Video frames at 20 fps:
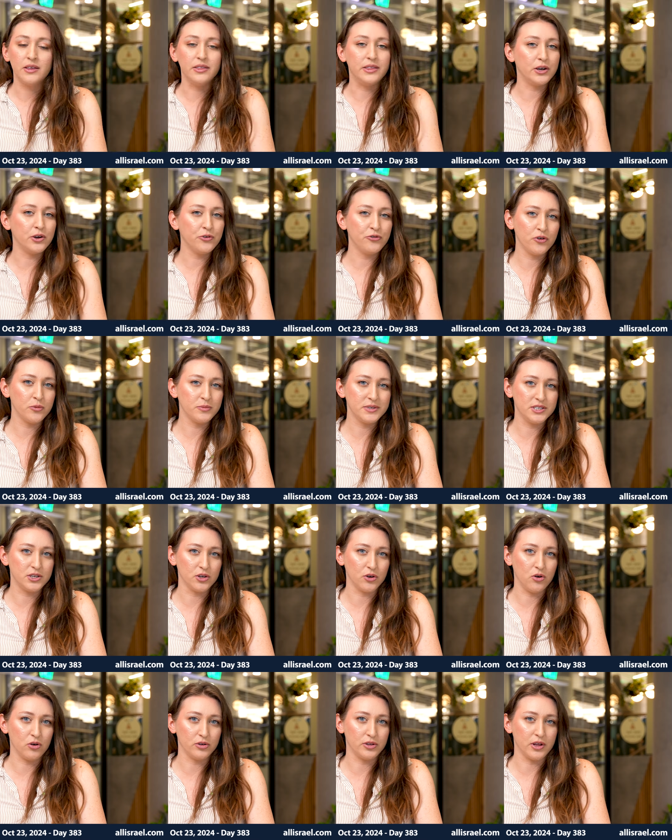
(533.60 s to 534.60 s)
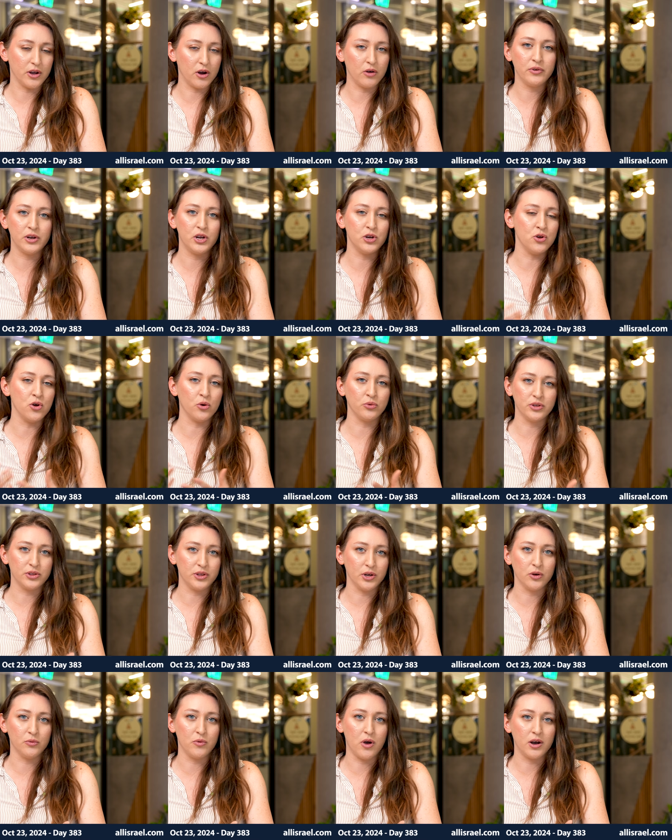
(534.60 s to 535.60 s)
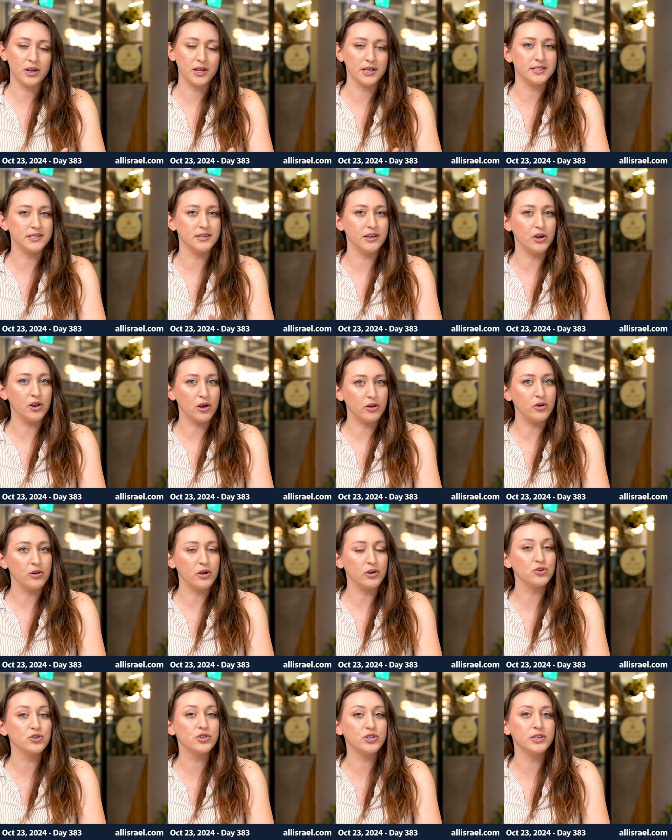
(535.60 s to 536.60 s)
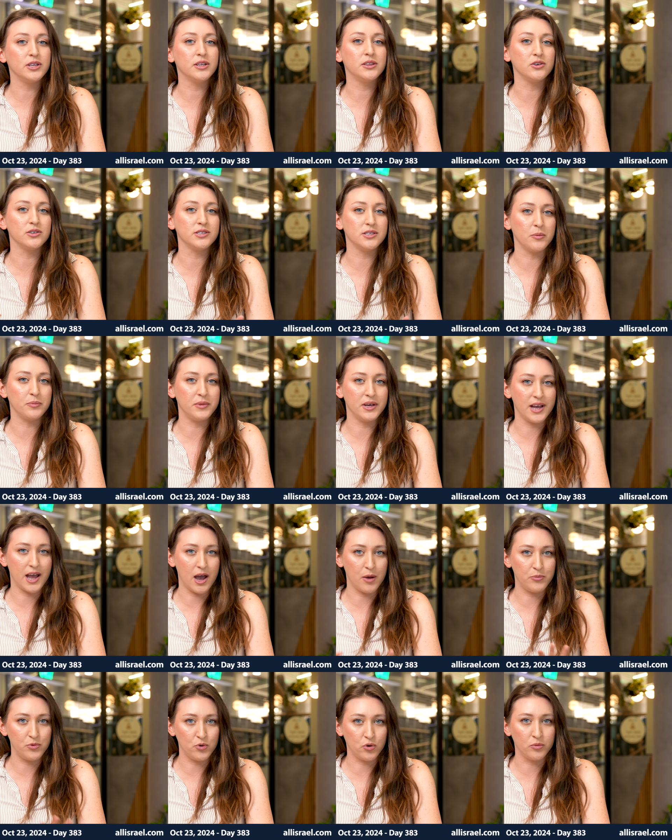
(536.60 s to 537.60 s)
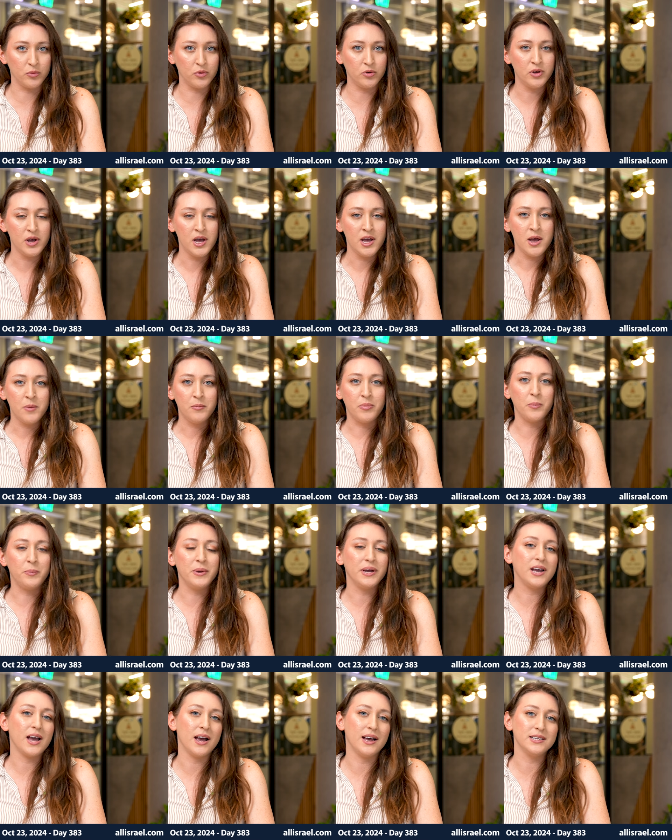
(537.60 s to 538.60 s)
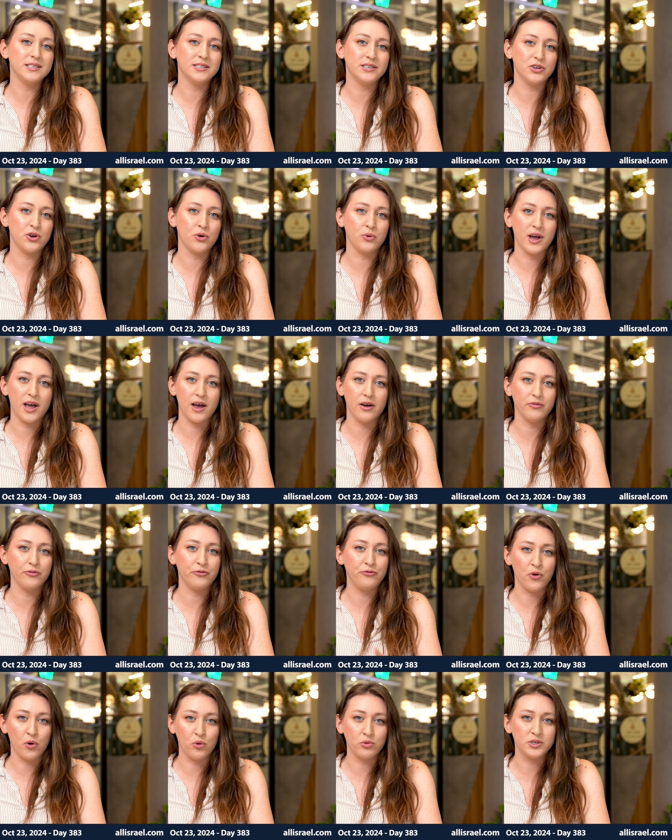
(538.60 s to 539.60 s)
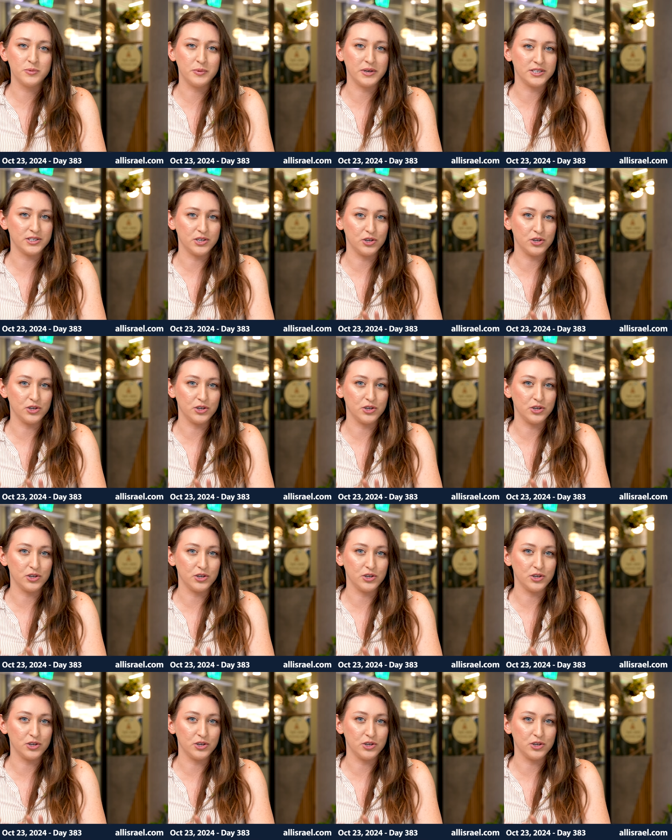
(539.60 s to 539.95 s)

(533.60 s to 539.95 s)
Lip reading: They're from Sderot, they already know that there are rockets. They understood that there's something abnormal, but because they don't have phones, because